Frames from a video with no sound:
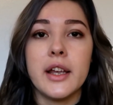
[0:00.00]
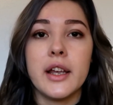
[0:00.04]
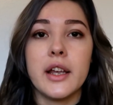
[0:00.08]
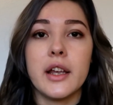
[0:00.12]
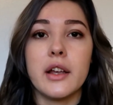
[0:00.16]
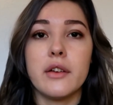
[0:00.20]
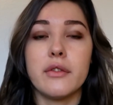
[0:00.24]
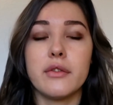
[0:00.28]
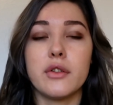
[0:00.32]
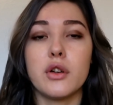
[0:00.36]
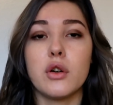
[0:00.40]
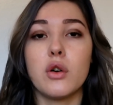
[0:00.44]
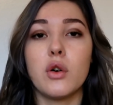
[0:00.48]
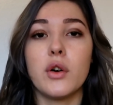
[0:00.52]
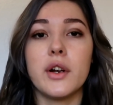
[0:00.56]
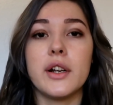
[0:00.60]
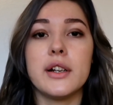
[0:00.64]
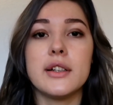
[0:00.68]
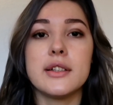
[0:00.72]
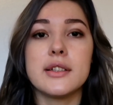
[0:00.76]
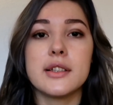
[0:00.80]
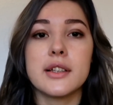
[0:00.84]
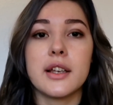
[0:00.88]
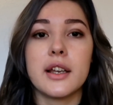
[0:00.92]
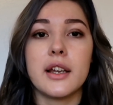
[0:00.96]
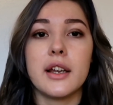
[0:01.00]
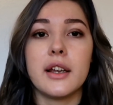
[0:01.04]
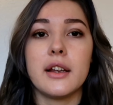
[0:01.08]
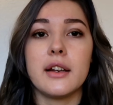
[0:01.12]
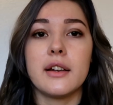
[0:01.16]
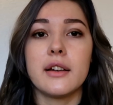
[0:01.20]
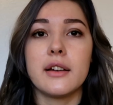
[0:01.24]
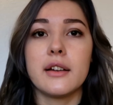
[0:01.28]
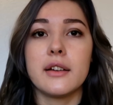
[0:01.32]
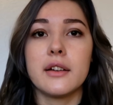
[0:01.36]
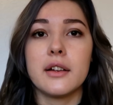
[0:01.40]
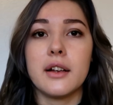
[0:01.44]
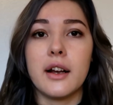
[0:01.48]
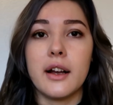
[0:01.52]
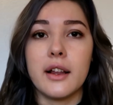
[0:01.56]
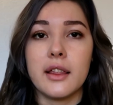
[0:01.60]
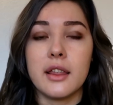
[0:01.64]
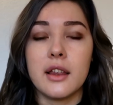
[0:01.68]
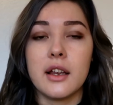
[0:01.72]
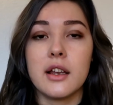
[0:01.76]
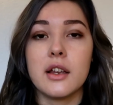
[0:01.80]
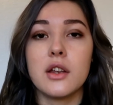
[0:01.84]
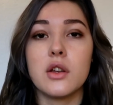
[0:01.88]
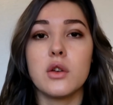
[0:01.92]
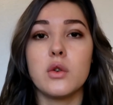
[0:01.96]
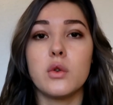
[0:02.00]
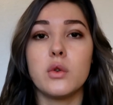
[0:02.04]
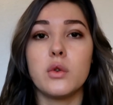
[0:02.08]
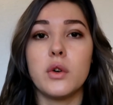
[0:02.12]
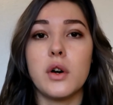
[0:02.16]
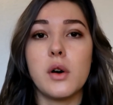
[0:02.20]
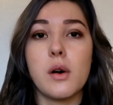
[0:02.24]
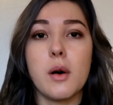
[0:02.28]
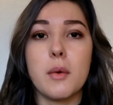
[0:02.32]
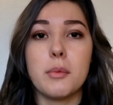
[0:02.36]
If you're oily skin, I think you will